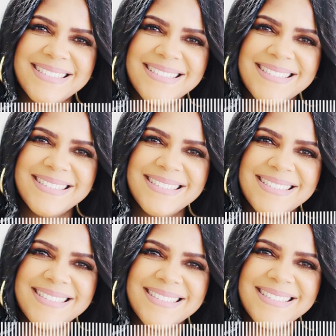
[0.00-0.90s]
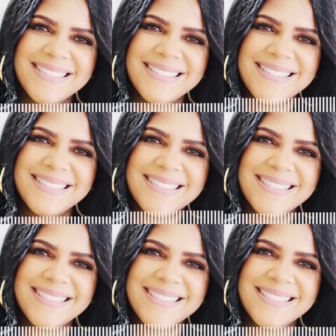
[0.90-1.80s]
So it's one thing to
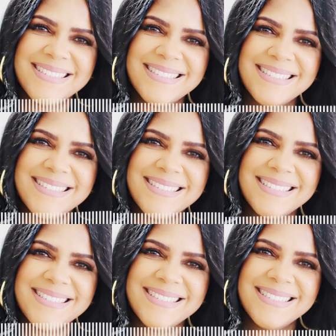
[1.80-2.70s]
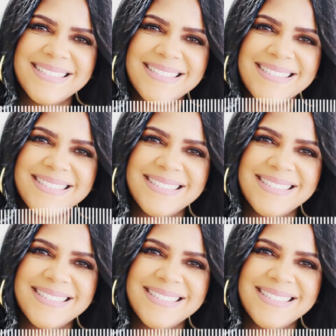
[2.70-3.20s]
feel like I don't have enough, right?